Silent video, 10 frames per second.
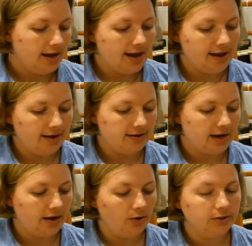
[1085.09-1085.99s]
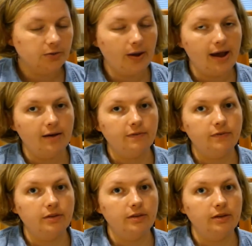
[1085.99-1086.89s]
And I also have
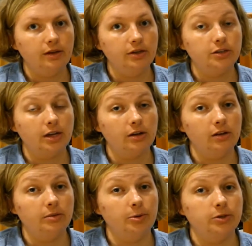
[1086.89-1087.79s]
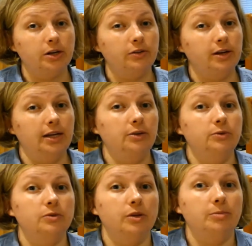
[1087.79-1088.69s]
the boat shuttle that I
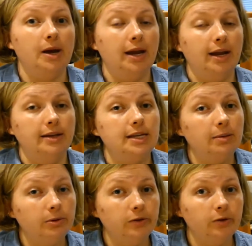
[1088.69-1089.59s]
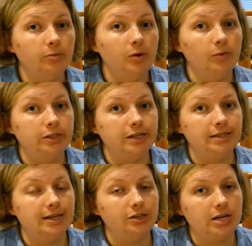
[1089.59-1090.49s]
use with my table loom, which
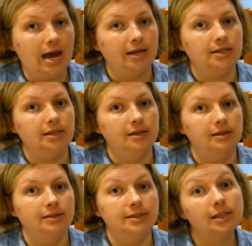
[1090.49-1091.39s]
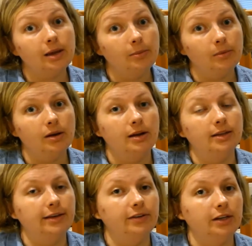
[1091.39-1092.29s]
is a shacked slim
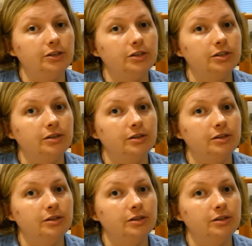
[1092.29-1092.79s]
11-inch